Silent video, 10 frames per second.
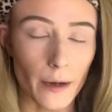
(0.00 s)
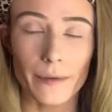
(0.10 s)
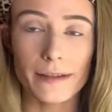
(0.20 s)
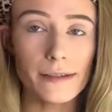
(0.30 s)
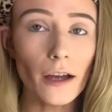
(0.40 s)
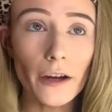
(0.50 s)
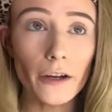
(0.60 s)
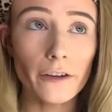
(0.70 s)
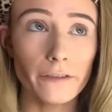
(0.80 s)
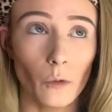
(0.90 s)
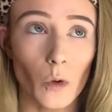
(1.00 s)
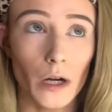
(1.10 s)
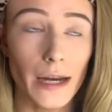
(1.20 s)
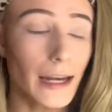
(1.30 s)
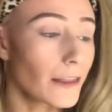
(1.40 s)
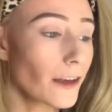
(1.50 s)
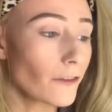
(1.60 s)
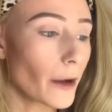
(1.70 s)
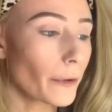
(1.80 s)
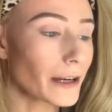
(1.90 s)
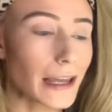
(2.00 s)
a sucker for anything vibrant,